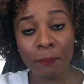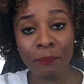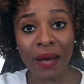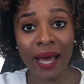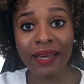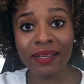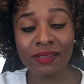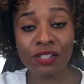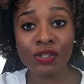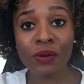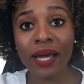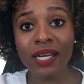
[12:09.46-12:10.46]
buying
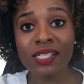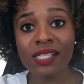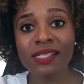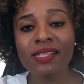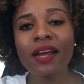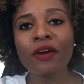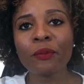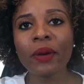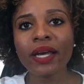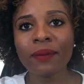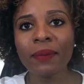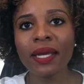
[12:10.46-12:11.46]
strategies that are
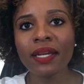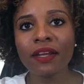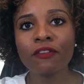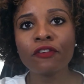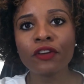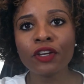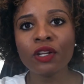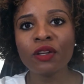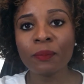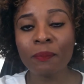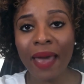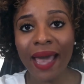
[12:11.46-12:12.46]
recommended for you to
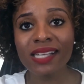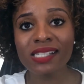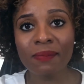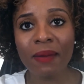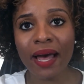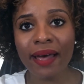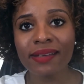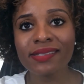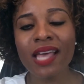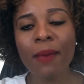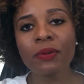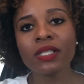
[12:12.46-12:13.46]
maximize
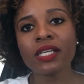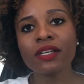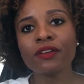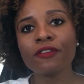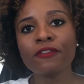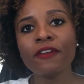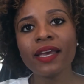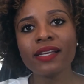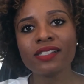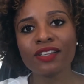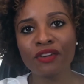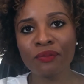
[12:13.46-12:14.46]
that particular
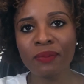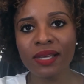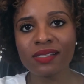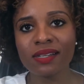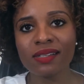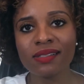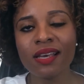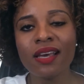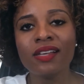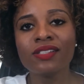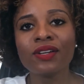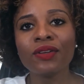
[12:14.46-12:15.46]
phase in your business.
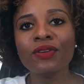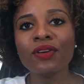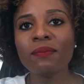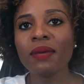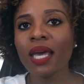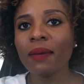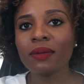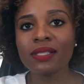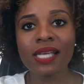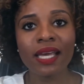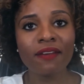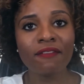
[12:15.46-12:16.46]
So you can be able to
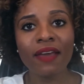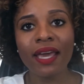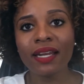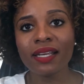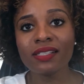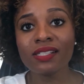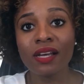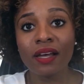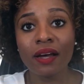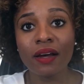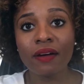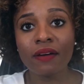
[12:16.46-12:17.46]
take advantage
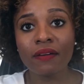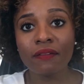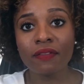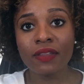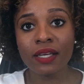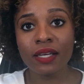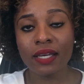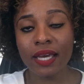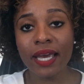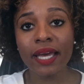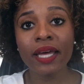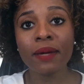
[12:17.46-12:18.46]
of the
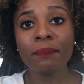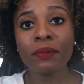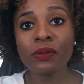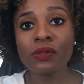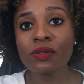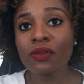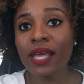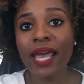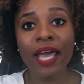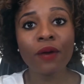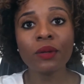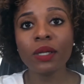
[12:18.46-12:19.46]
income boost or the
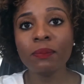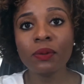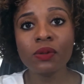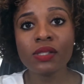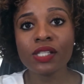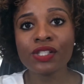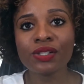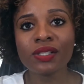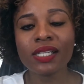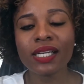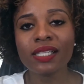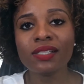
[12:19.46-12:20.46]
equity boost that you're
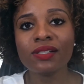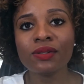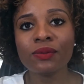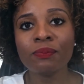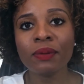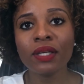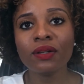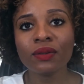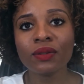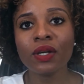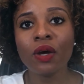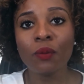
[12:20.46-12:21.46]
looking to
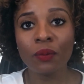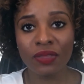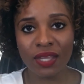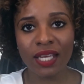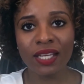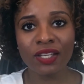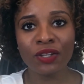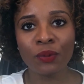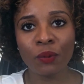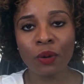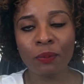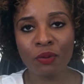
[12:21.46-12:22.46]
build within
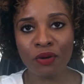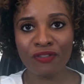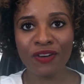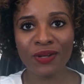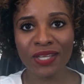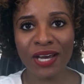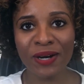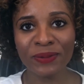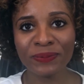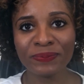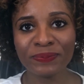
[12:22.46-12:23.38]
your portfolio.